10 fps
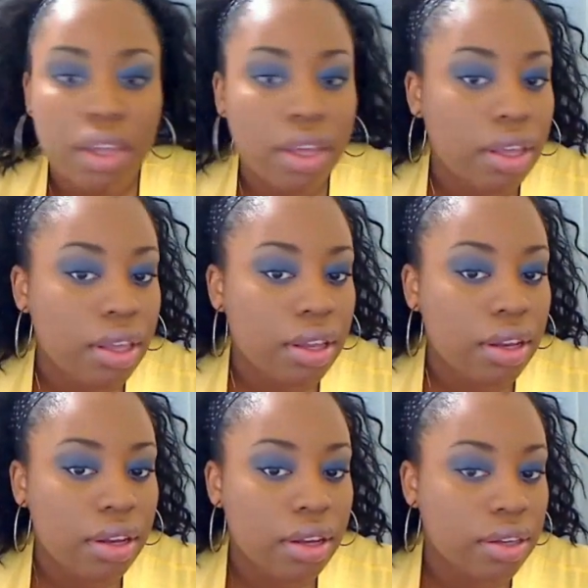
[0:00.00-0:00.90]

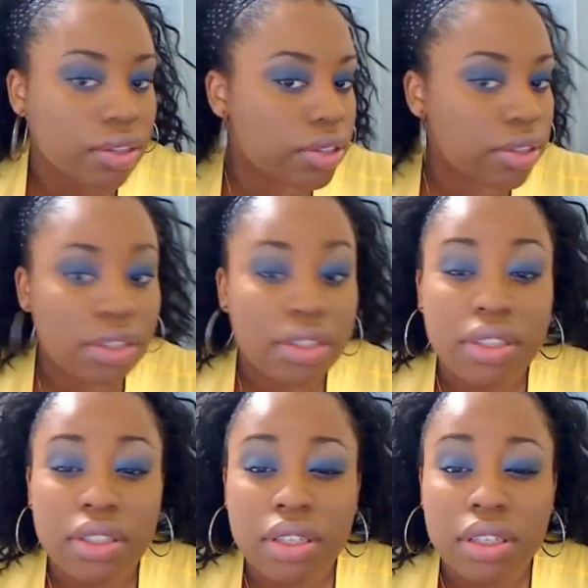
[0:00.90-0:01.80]
And as you can
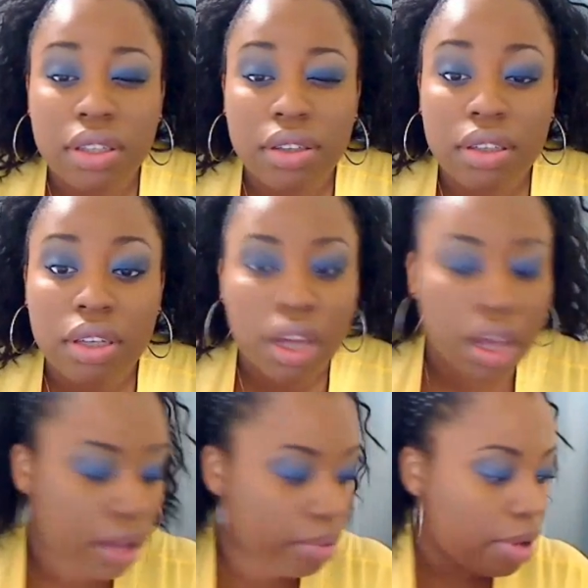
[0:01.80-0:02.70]
see,
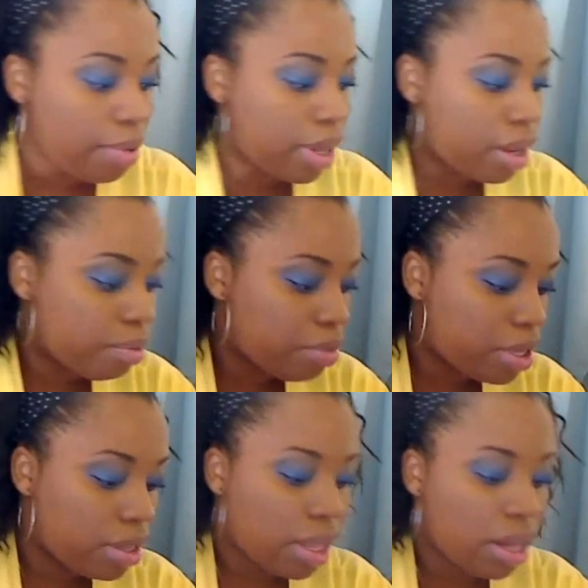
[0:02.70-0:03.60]
I probably got to
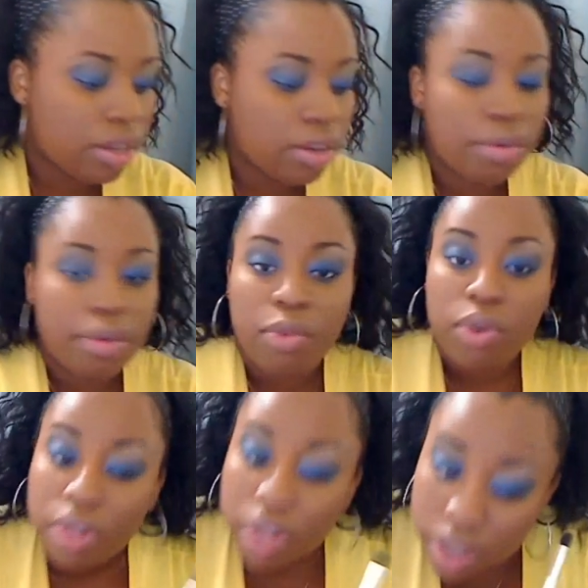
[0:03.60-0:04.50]
blend that a little bit
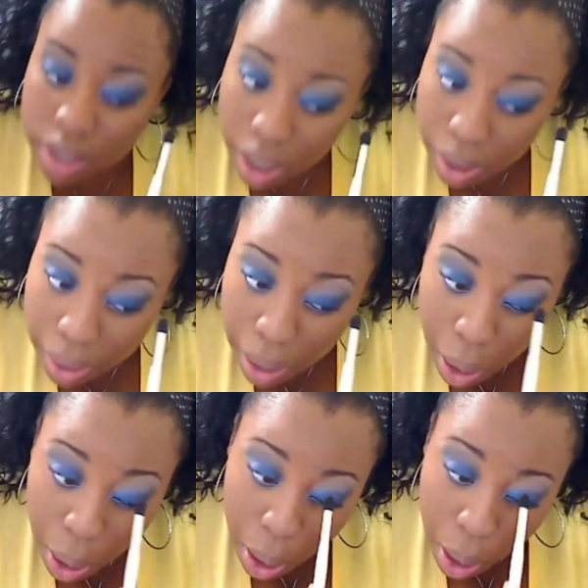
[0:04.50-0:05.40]
more on this side.
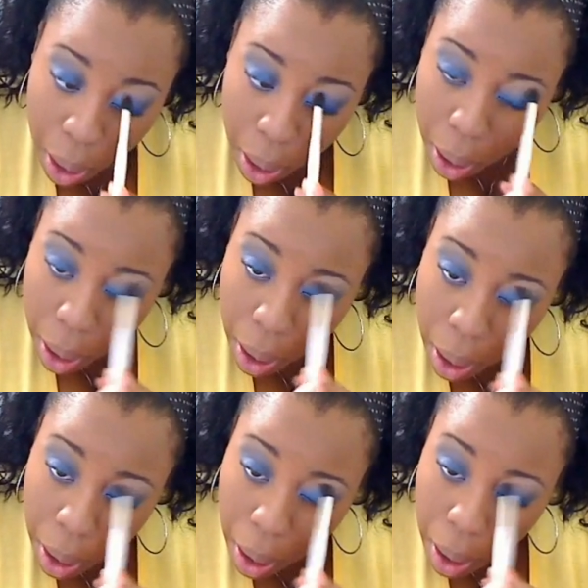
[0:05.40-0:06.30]

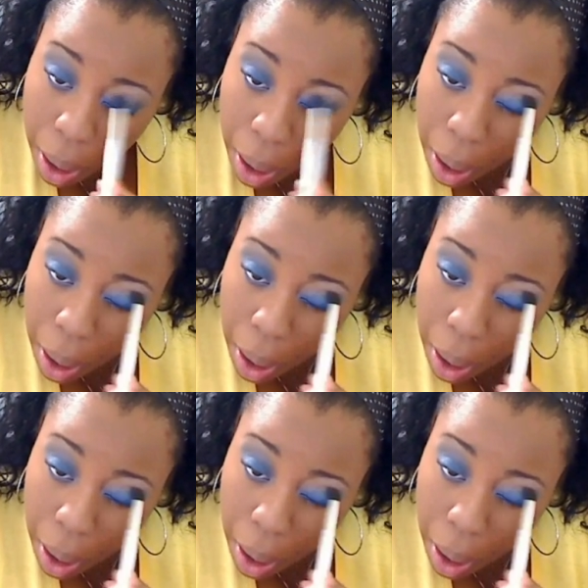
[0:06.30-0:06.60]
Oh.